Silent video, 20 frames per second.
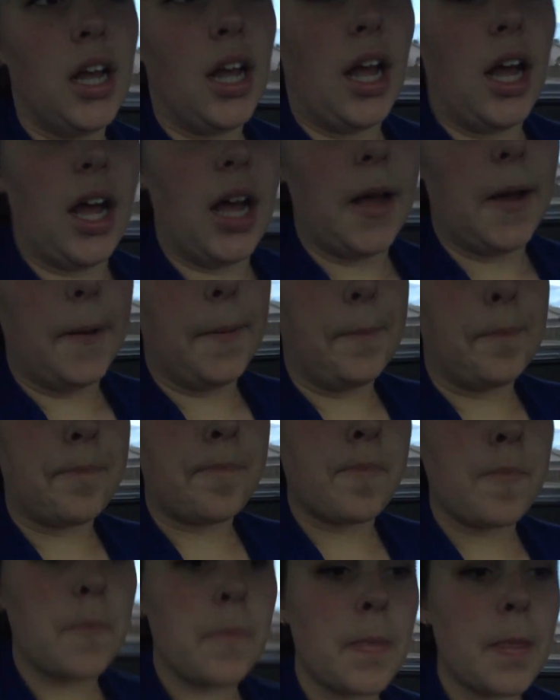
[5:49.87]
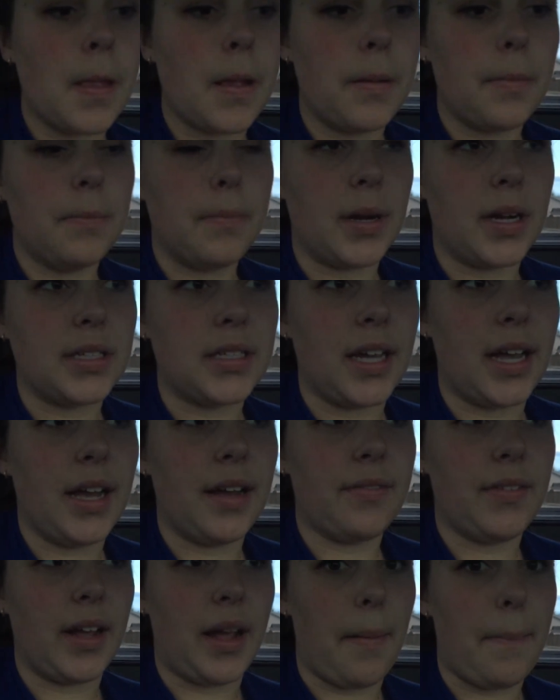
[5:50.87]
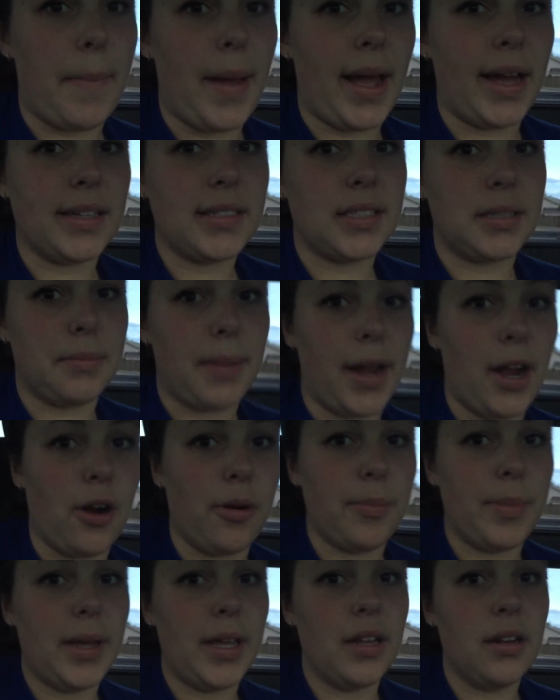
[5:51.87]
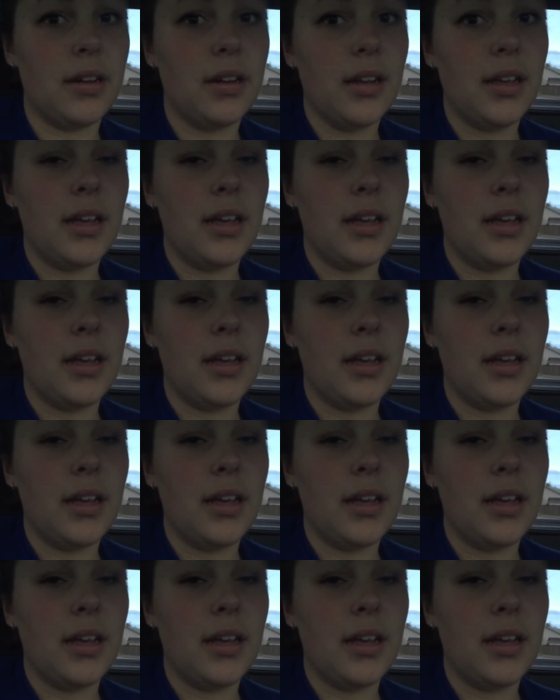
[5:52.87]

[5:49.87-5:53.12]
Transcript: Um, because I have like a mass in my armpit,